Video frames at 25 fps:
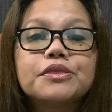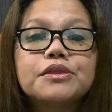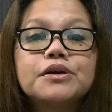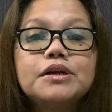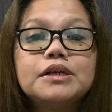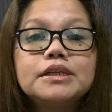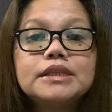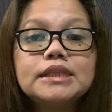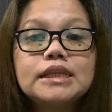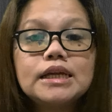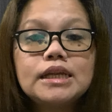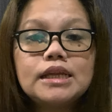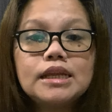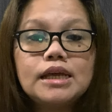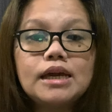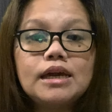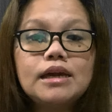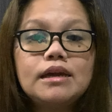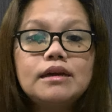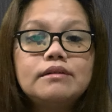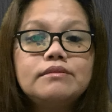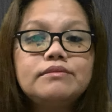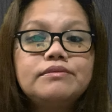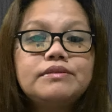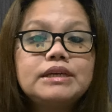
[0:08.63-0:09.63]

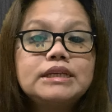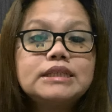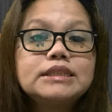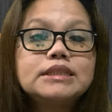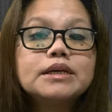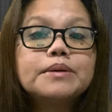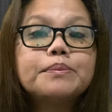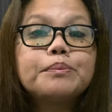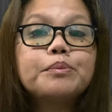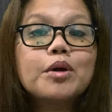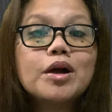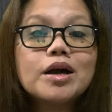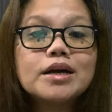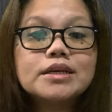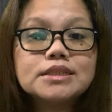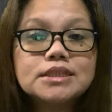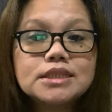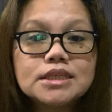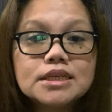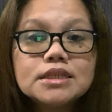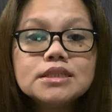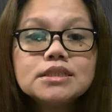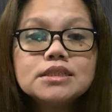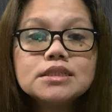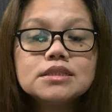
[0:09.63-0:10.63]
13A visa
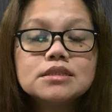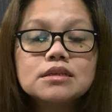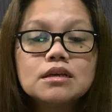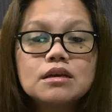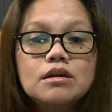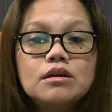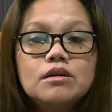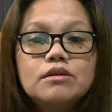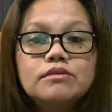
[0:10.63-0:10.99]
process